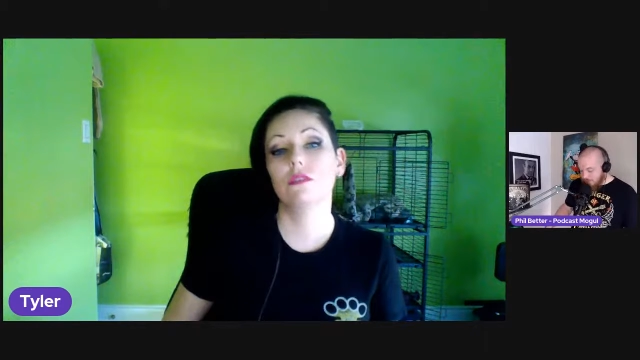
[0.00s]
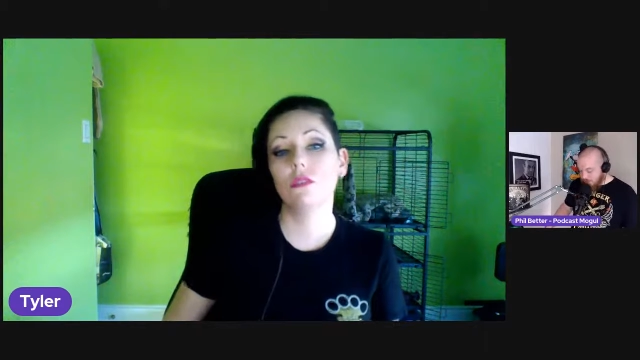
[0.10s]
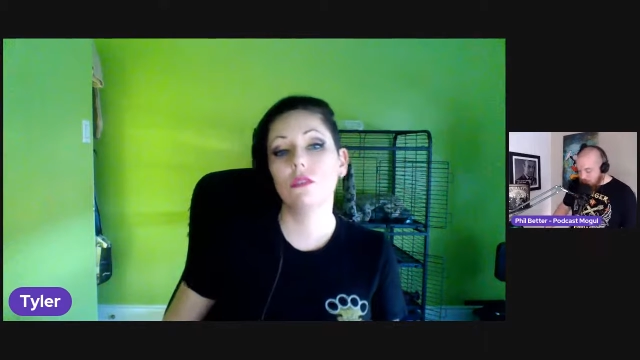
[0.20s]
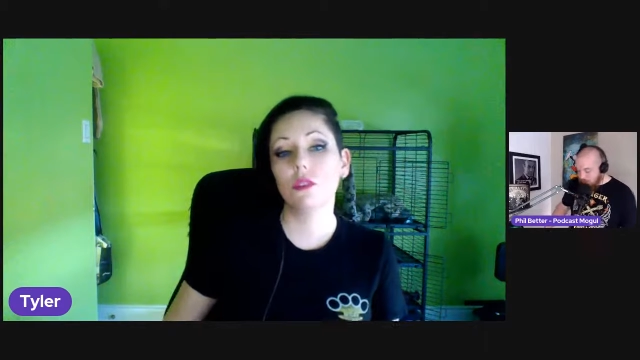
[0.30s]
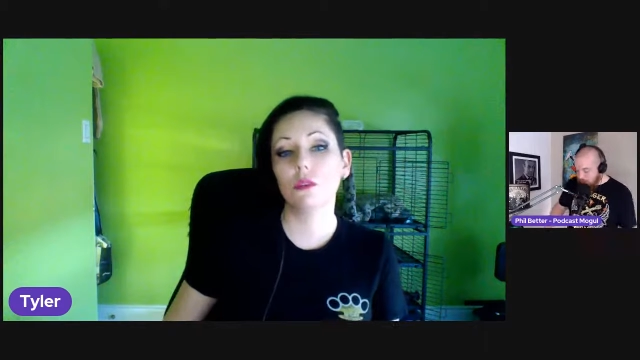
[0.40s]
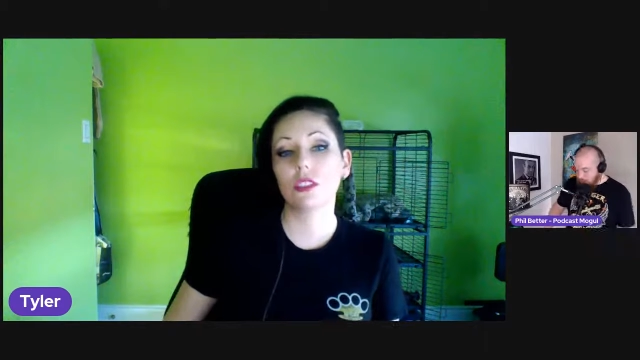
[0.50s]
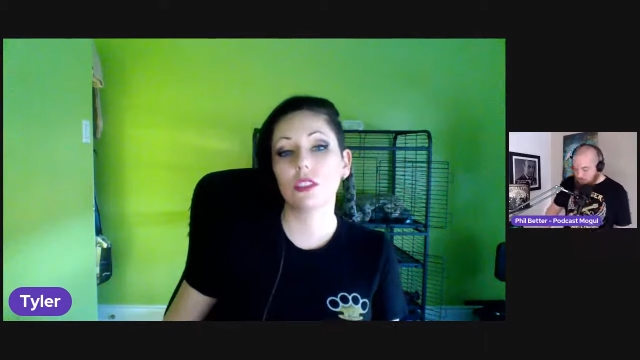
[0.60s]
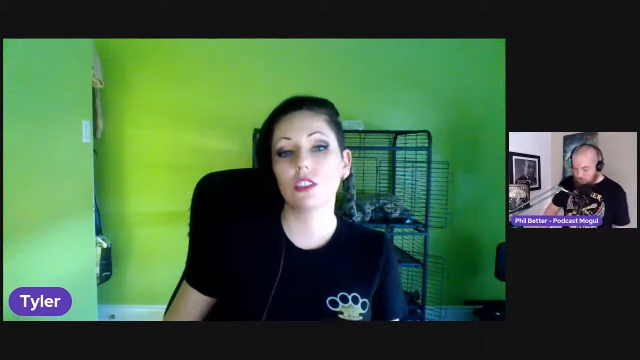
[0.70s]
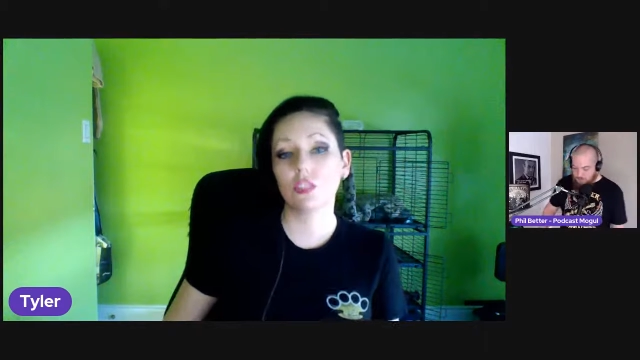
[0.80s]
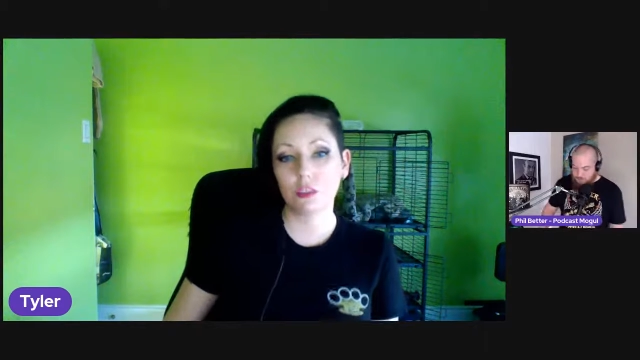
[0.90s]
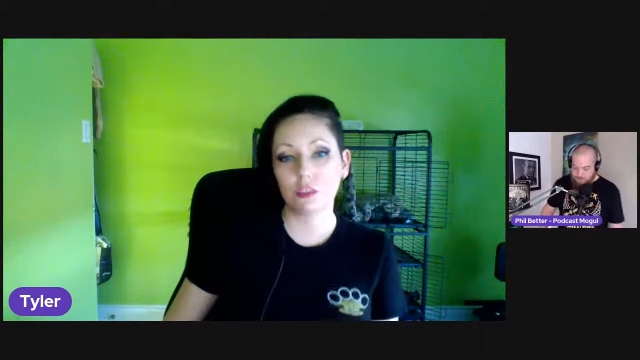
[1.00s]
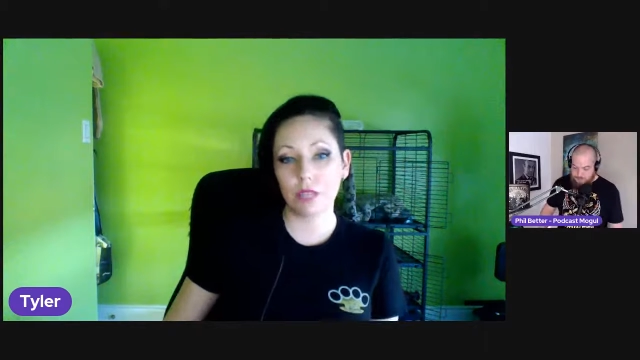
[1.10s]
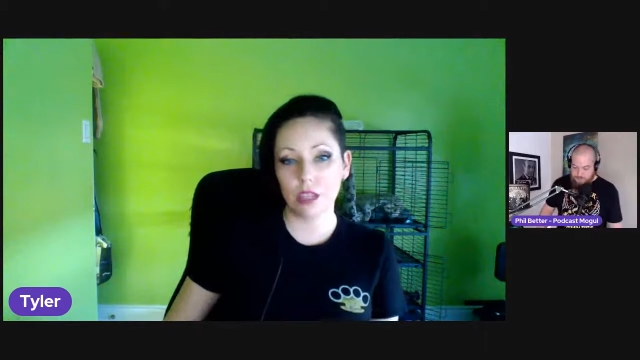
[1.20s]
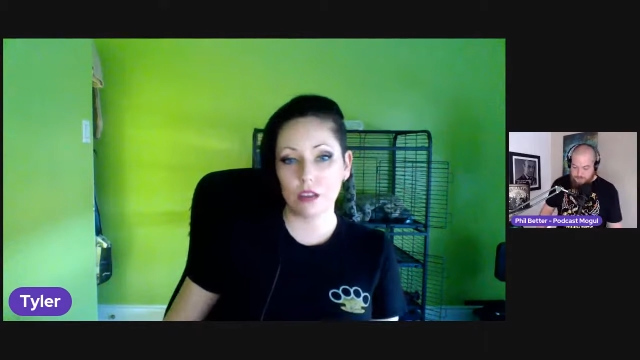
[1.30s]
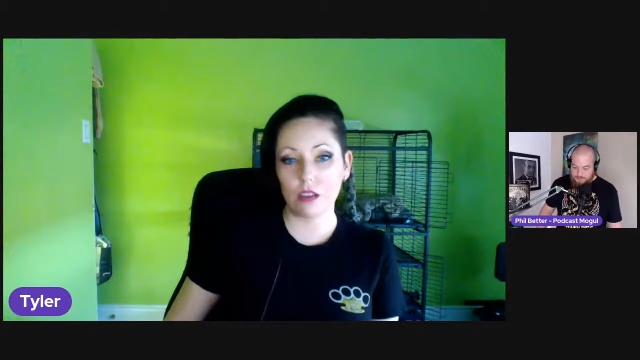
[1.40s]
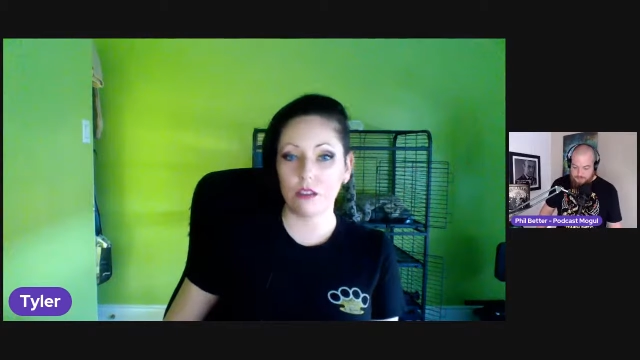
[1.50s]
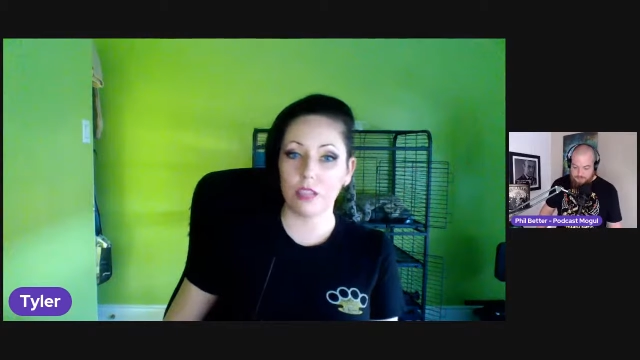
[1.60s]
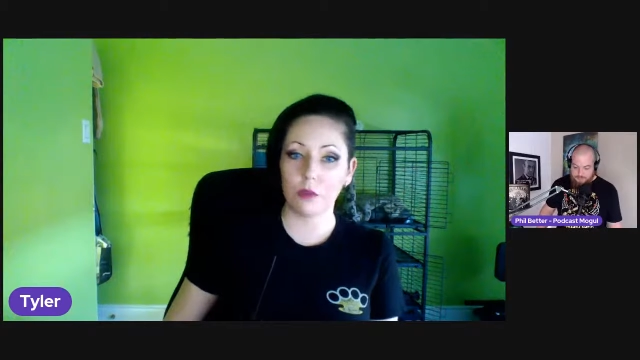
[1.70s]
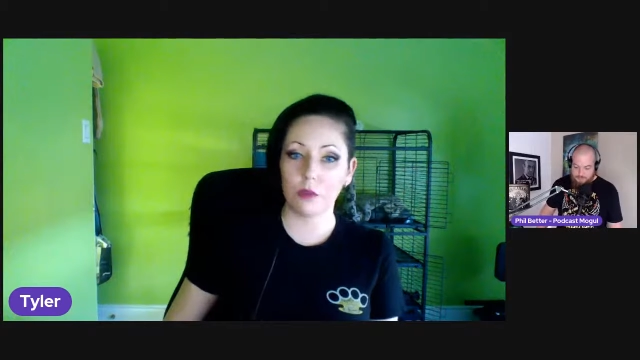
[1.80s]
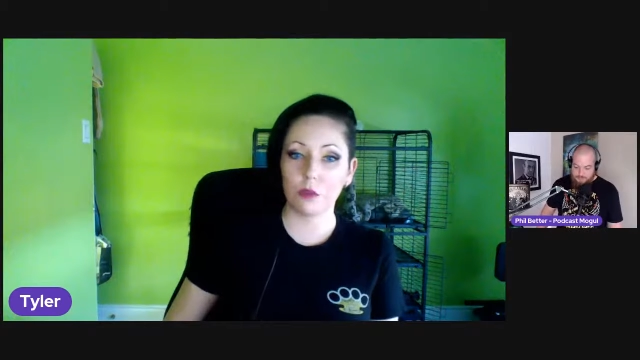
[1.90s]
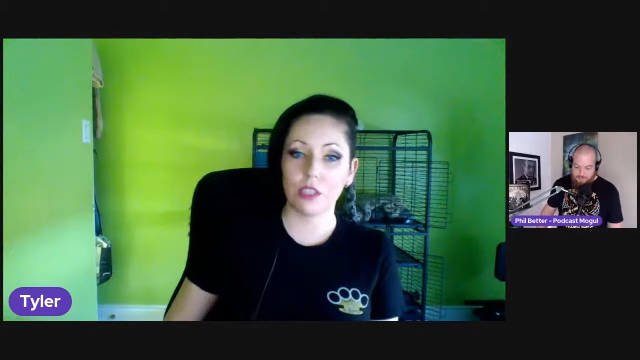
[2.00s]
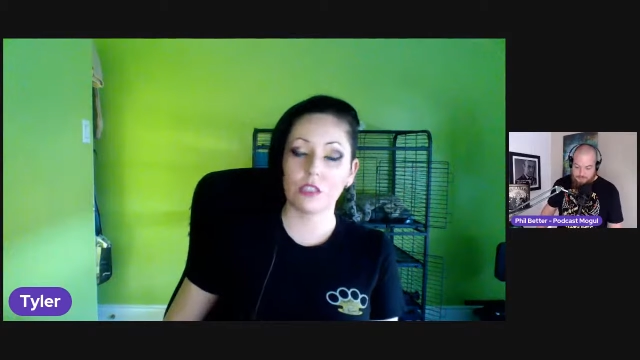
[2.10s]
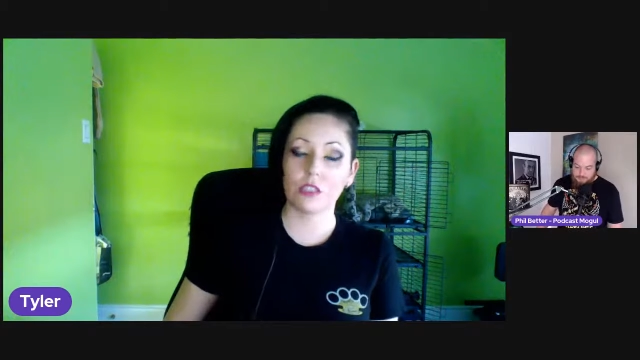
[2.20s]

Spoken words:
Or was it just a beatdown on Damian Priest?